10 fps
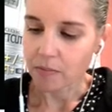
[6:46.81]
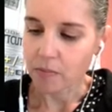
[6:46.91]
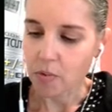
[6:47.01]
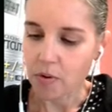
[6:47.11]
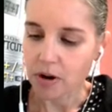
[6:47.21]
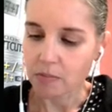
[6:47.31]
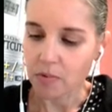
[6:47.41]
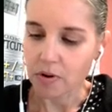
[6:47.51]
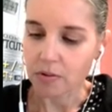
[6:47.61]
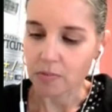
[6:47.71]
more and
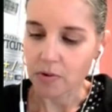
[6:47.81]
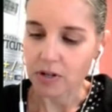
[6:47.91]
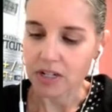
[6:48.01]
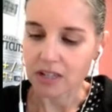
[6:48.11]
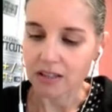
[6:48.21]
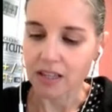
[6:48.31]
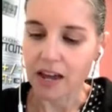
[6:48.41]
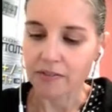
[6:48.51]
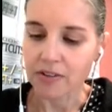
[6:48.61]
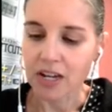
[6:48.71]
more and more to the
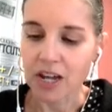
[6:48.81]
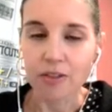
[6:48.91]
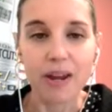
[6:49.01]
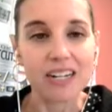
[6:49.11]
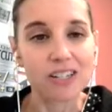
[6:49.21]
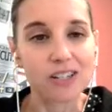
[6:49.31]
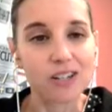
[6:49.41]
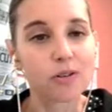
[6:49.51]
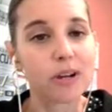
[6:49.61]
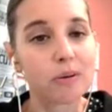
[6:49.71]
left, my x's are
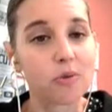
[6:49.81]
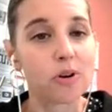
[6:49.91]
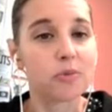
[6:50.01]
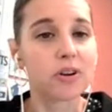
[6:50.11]
going more and more